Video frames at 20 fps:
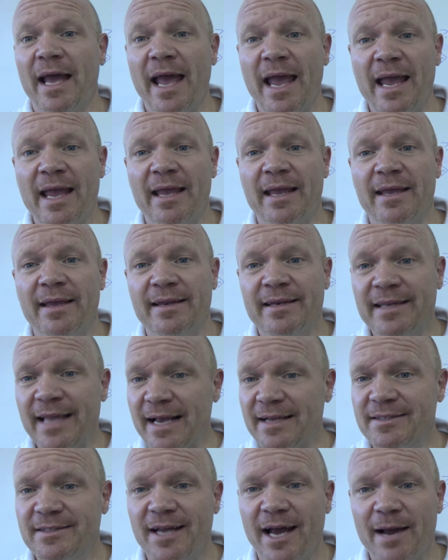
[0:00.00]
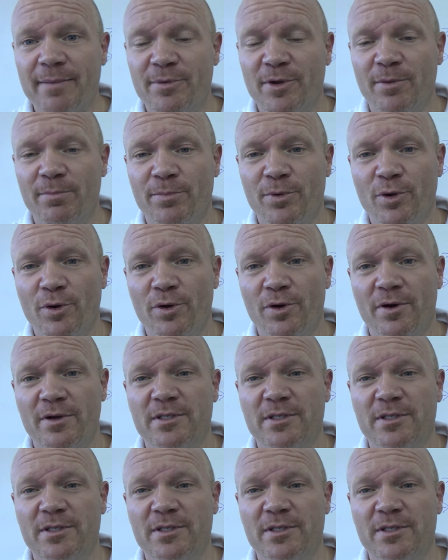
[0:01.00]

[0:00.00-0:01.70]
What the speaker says: a desktop computer.